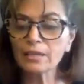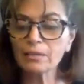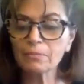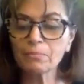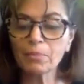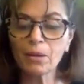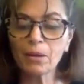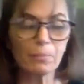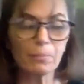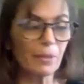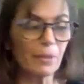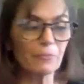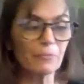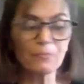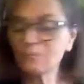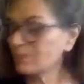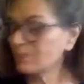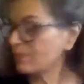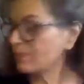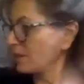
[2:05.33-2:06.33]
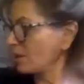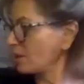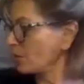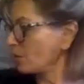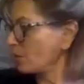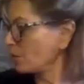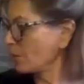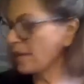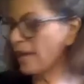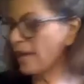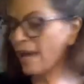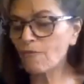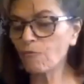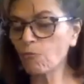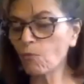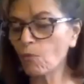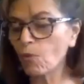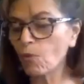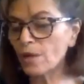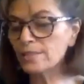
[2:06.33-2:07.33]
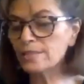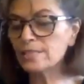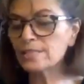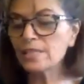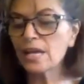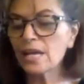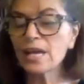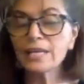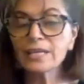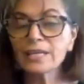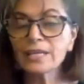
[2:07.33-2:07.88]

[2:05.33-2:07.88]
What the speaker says: puppet. We have one sock.